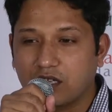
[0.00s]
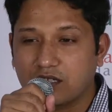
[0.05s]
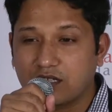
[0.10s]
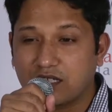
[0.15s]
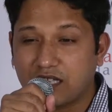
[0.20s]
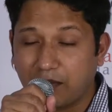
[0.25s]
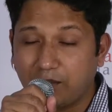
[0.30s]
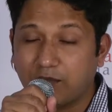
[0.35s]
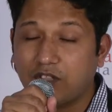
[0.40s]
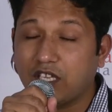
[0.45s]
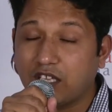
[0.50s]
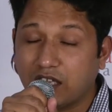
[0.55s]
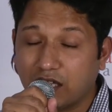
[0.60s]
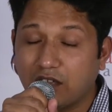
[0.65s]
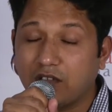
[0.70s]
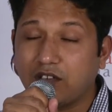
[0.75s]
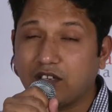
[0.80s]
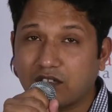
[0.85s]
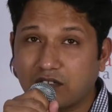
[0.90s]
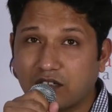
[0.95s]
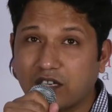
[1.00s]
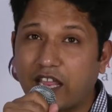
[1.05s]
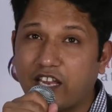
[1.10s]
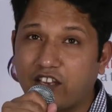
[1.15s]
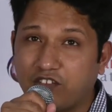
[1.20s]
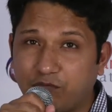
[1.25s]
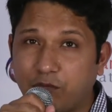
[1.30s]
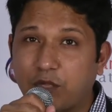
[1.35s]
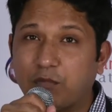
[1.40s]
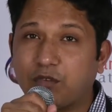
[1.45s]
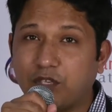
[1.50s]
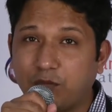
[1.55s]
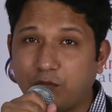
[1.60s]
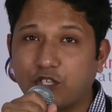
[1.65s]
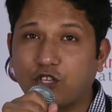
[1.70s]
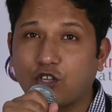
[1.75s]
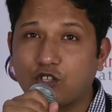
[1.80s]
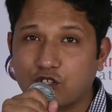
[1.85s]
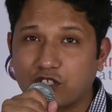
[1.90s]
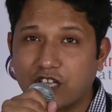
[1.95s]
same thinking type people,
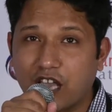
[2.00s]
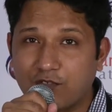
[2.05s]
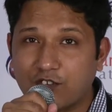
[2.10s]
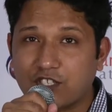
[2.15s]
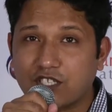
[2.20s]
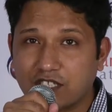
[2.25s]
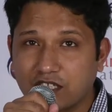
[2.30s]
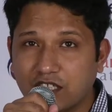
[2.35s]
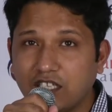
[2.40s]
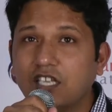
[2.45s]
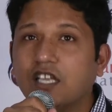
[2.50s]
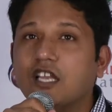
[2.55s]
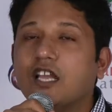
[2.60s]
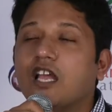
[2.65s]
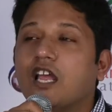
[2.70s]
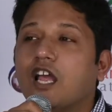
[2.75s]
but also diversity,